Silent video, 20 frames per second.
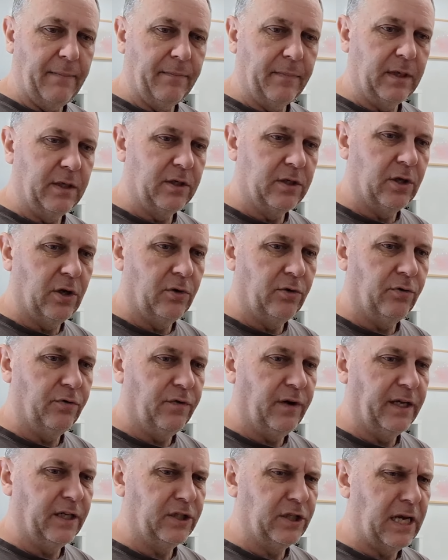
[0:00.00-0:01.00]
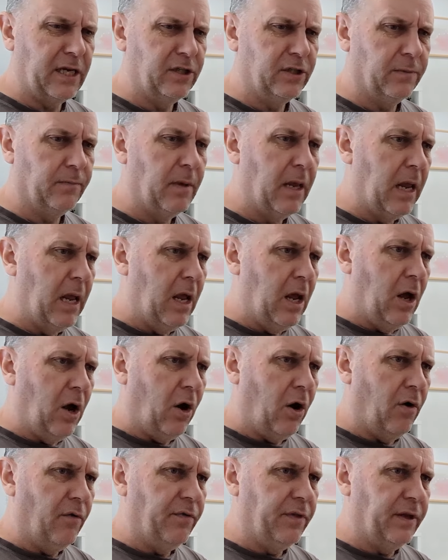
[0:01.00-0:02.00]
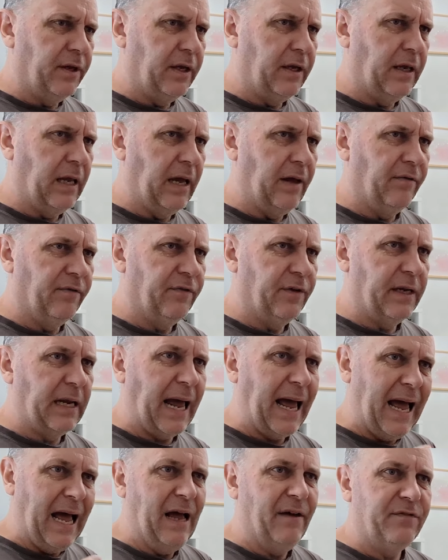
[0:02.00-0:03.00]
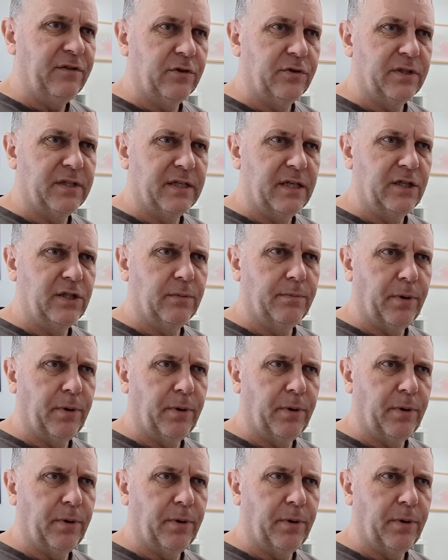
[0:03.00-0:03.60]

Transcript: internal flexation of the feet after a seizure,